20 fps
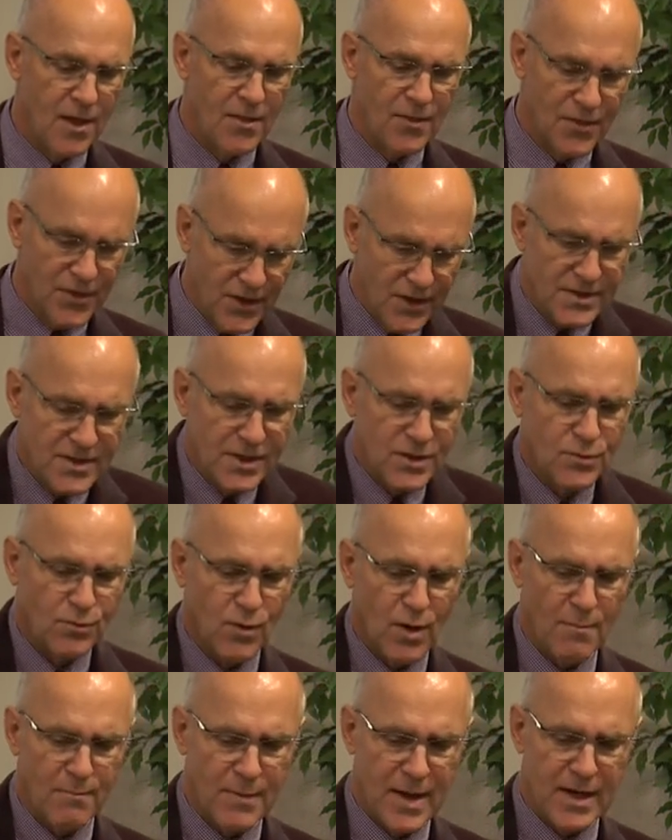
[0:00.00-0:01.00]
This is
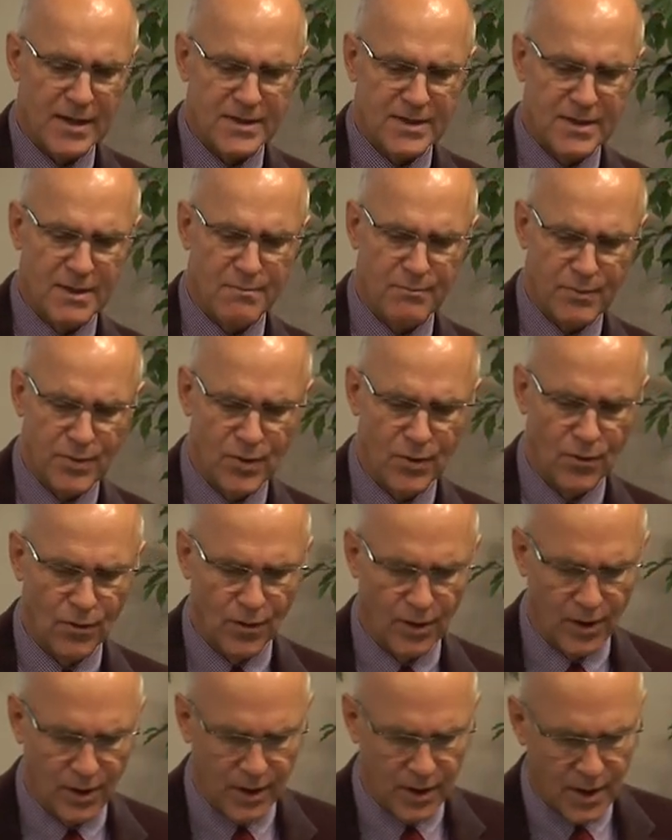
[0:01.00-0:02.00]
what makes them
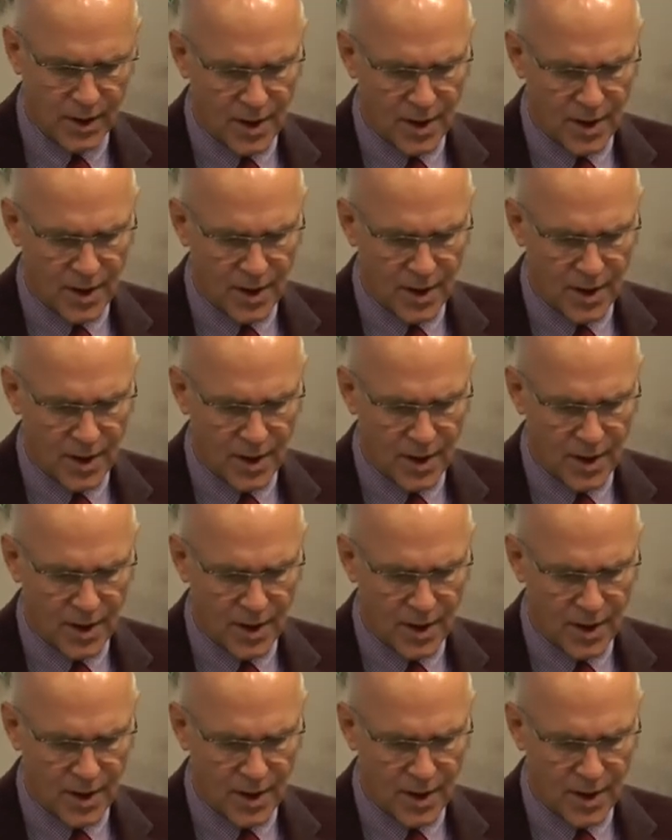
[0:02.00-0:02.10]
pure.